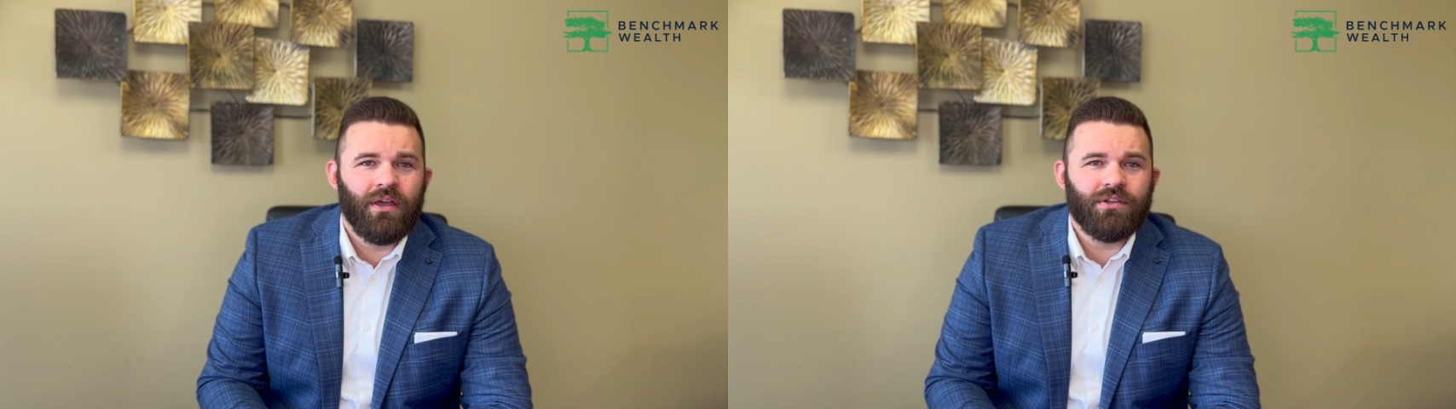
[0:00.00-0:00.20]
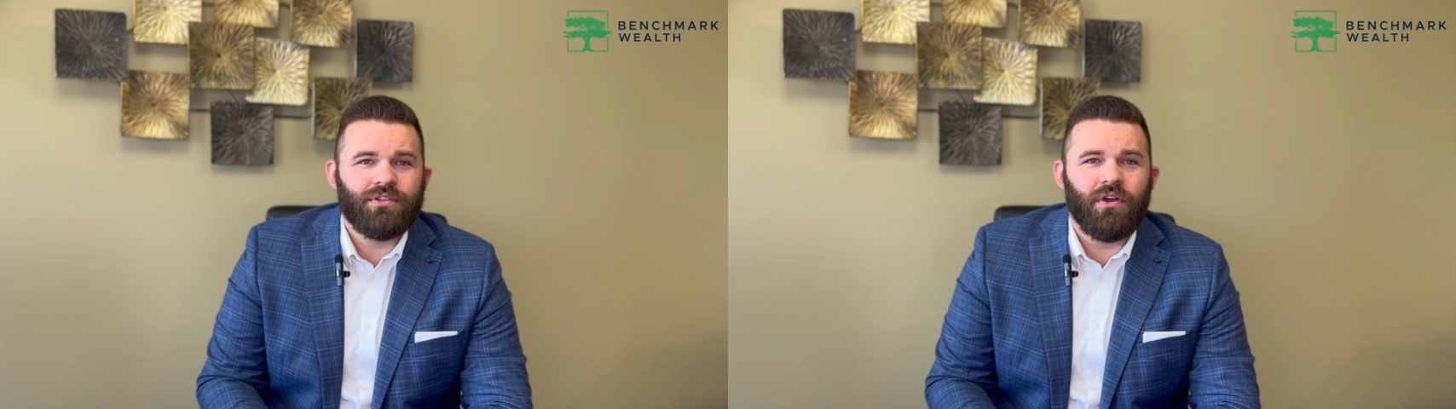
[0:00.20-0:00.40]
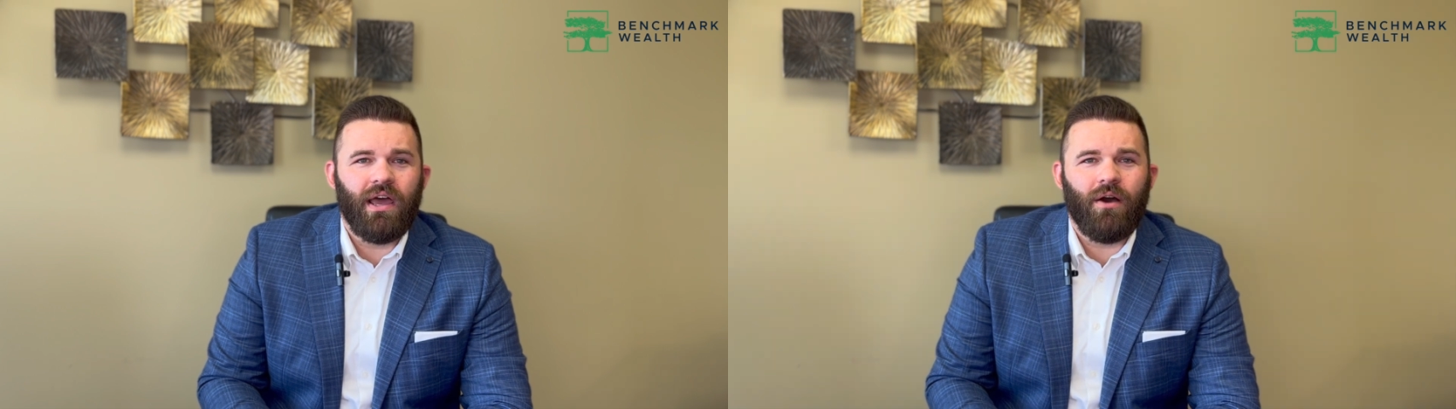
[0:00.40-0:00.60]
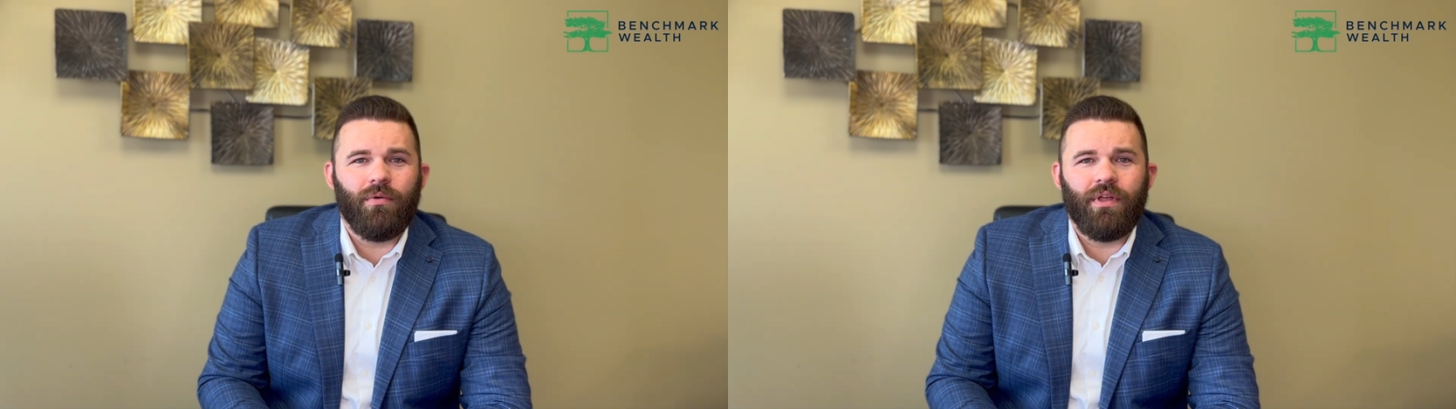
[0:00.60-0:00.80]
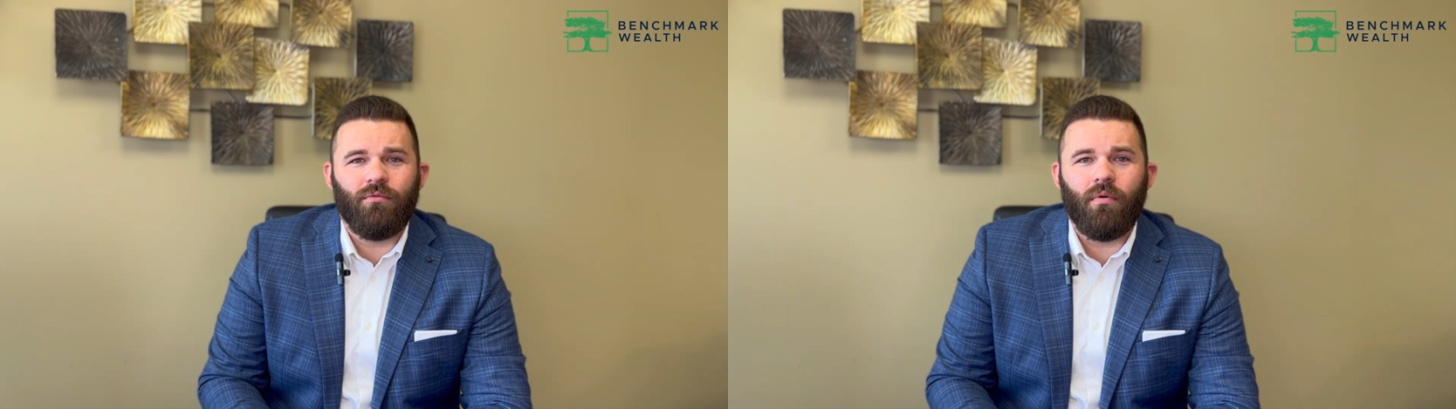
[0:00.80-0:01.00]
stood out
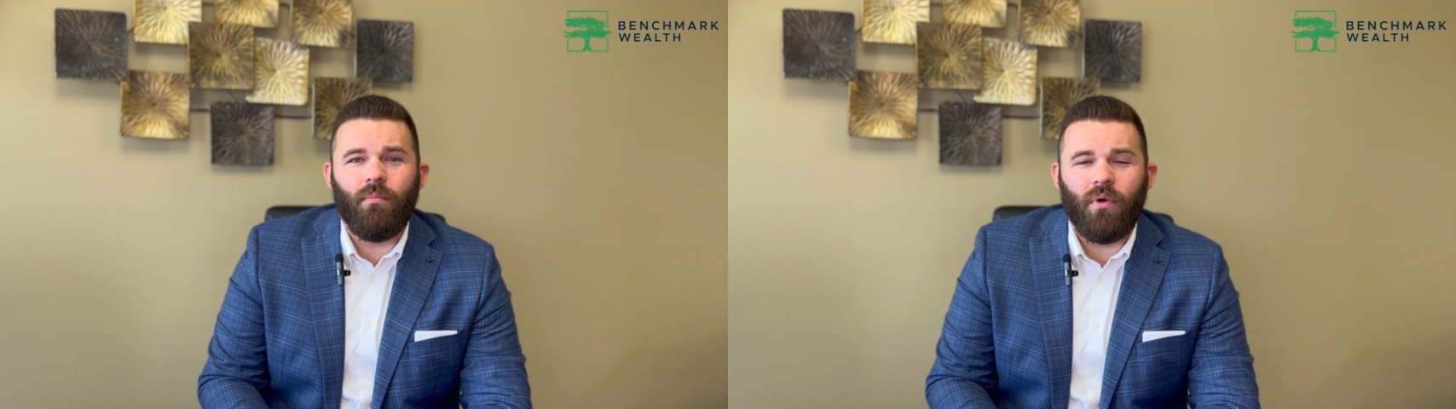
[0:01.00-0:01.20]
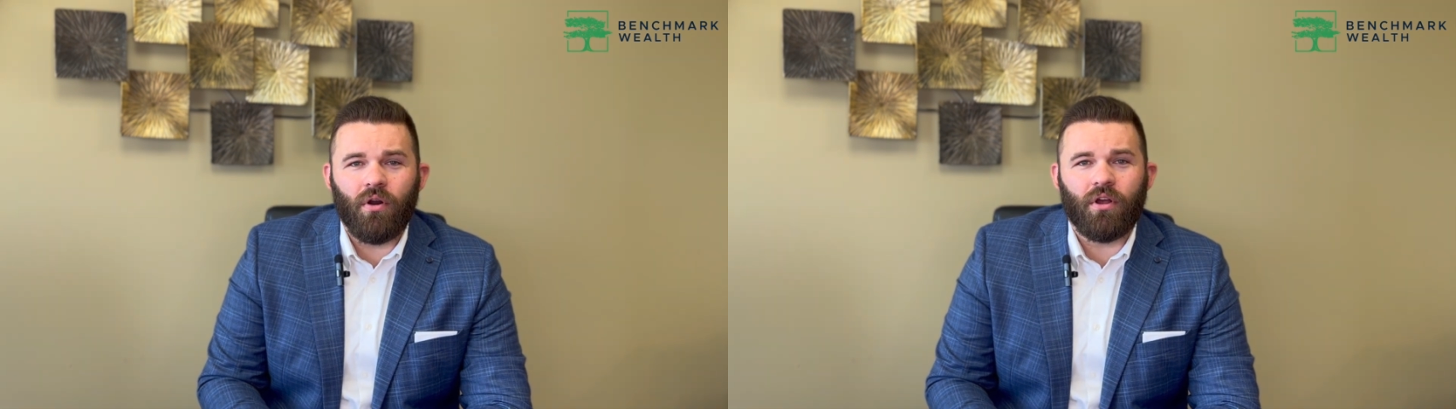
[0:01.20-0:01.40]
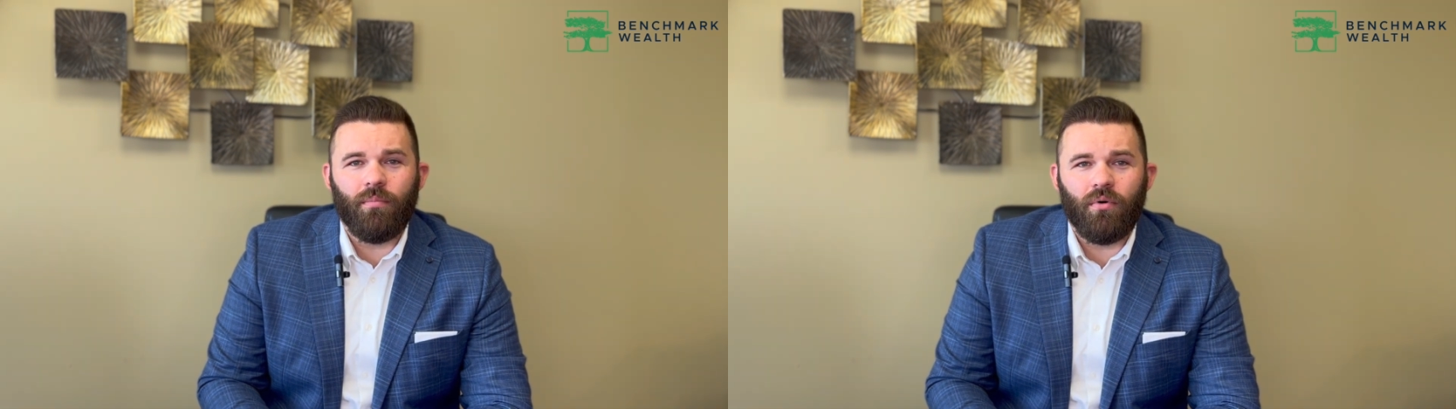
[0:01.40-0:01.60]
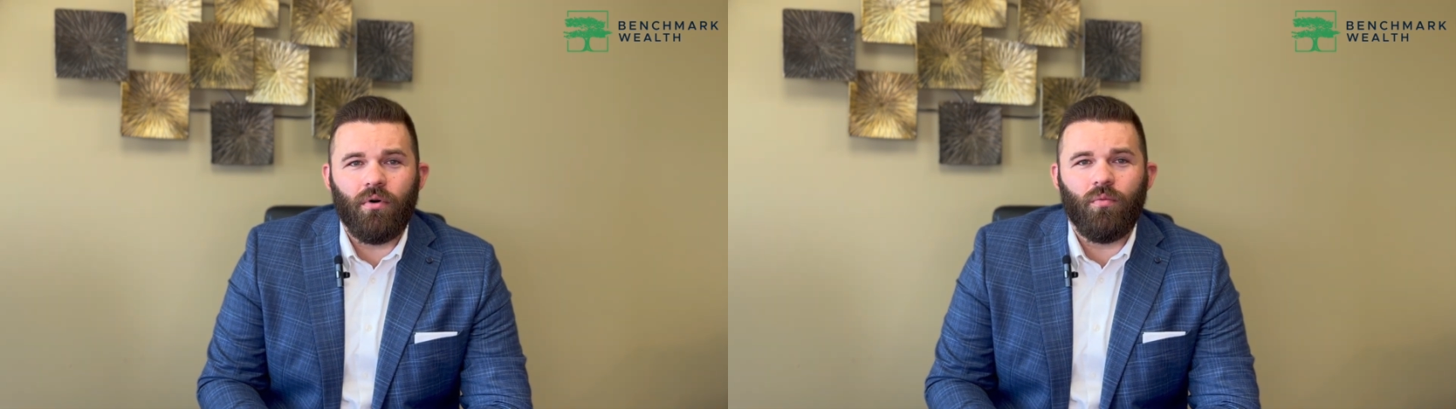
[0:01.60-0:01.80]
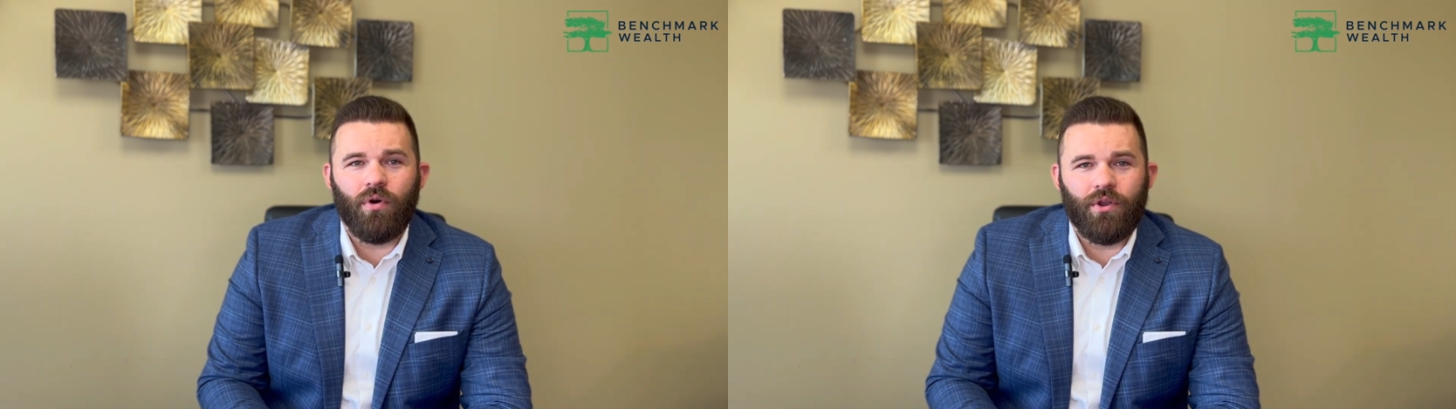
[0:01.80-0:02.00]
with a
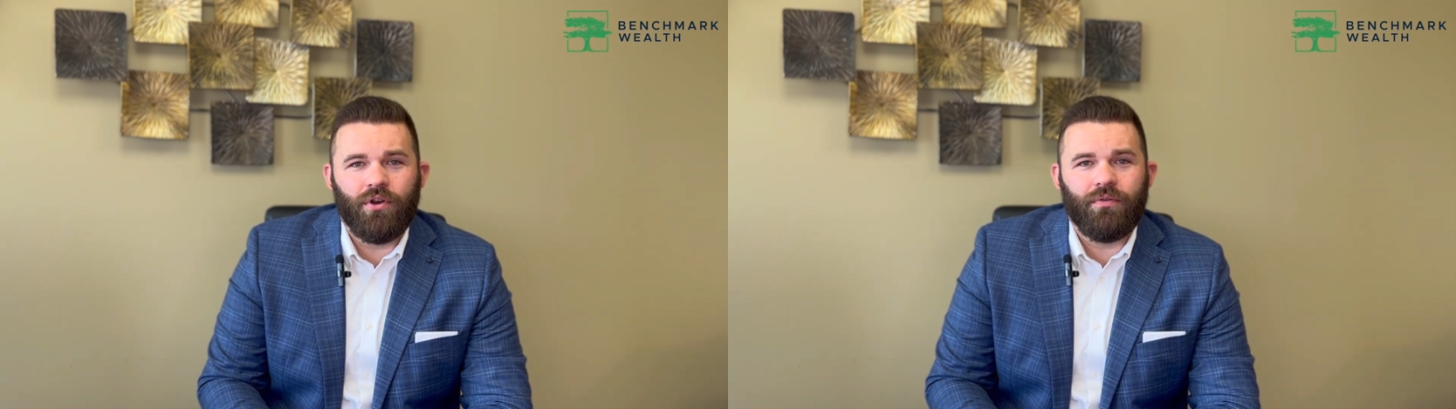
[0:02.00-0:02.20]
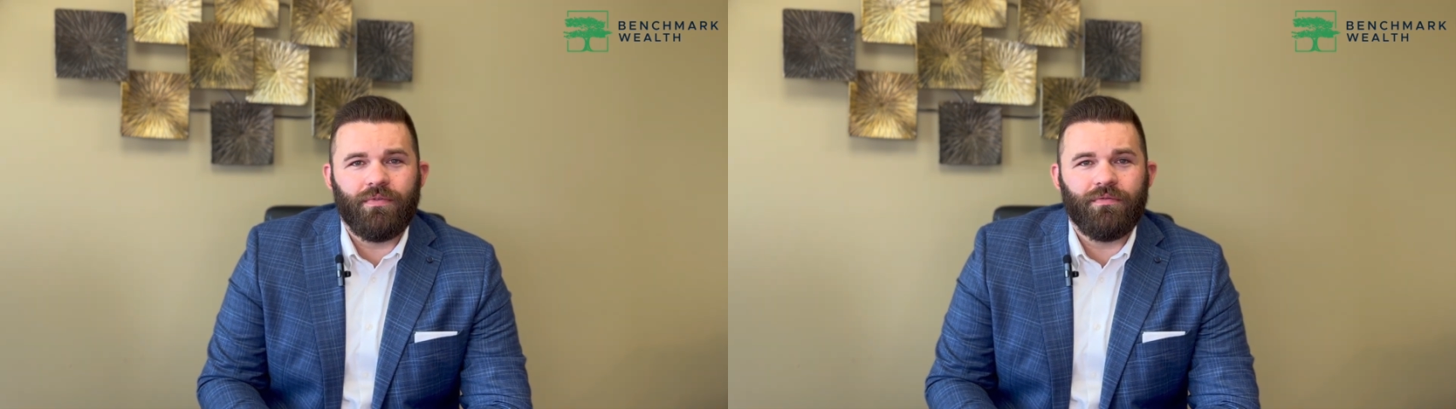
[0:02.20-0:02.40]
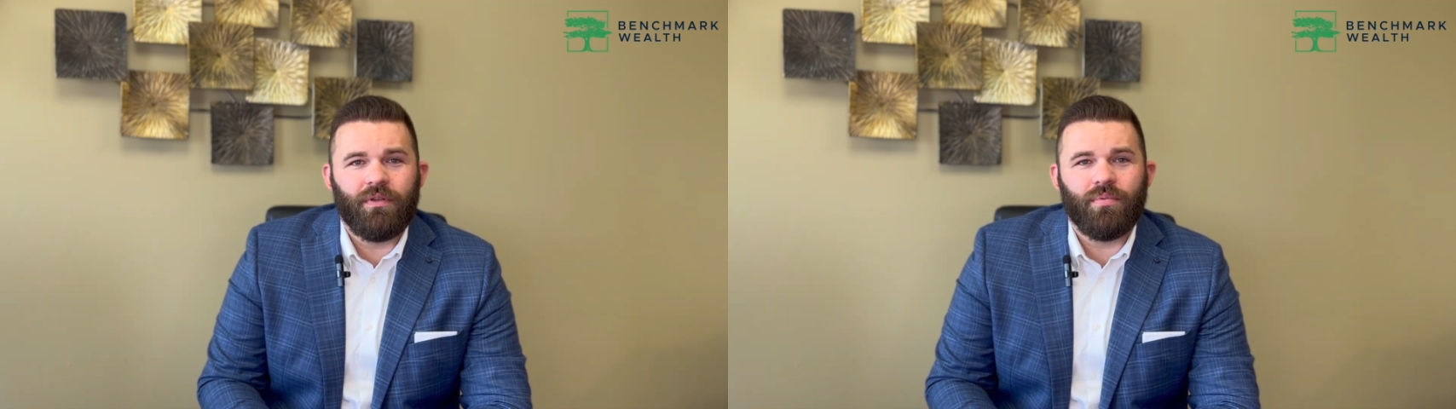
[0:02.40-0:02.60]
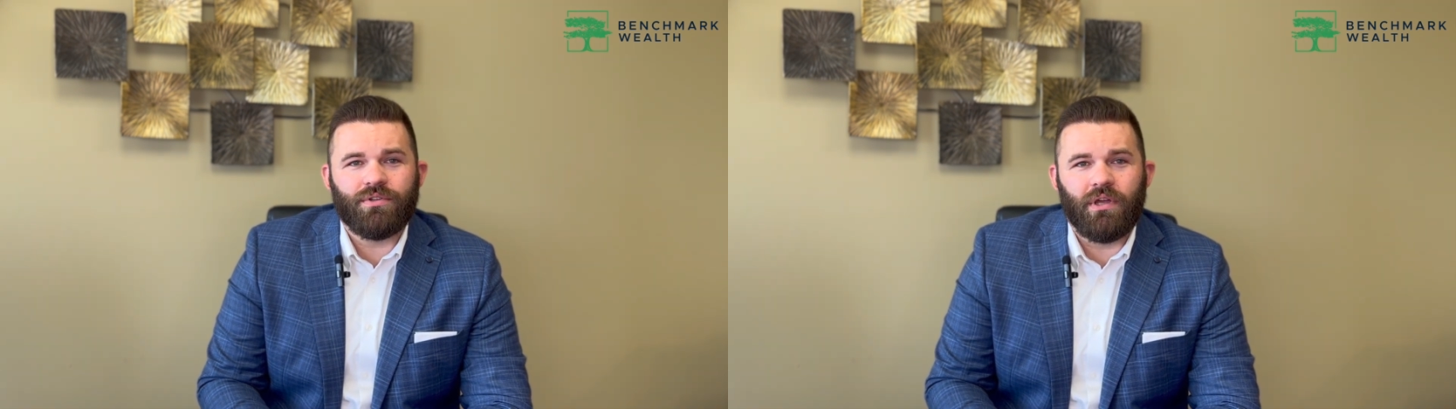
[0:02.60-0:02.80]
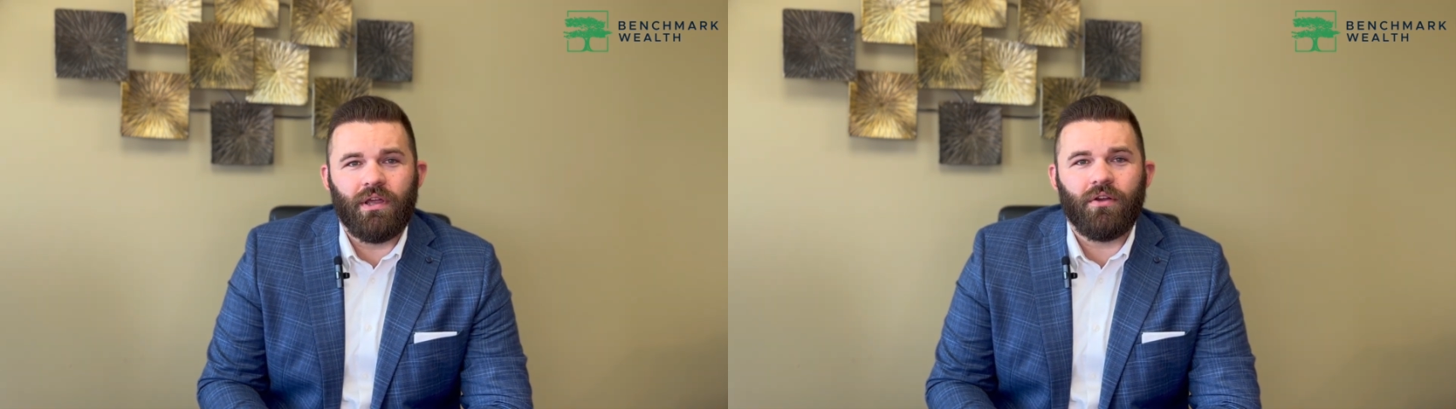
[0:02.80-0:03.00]
remarkable
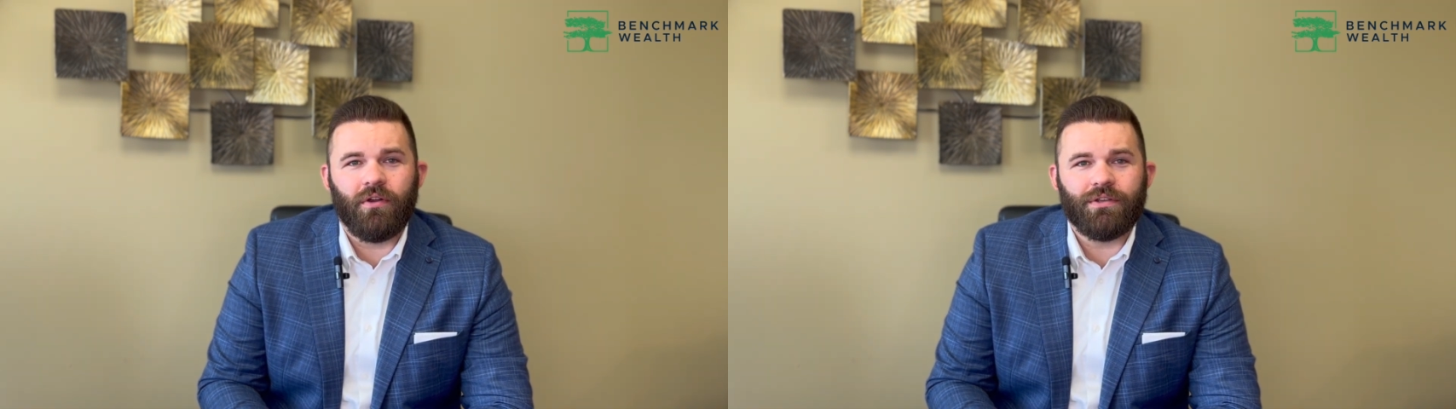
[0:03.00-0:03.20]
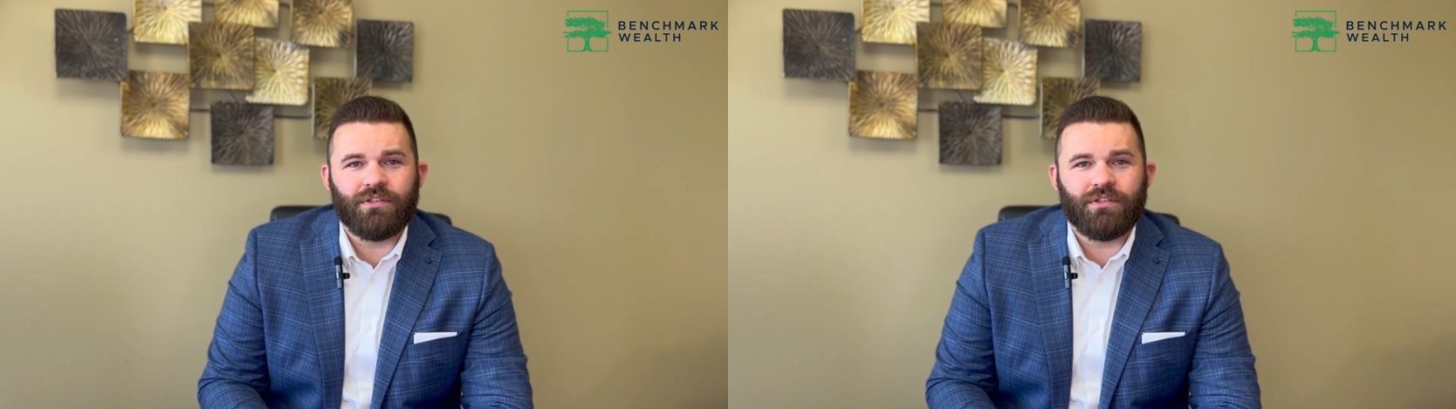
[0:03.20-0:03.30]
150% increase,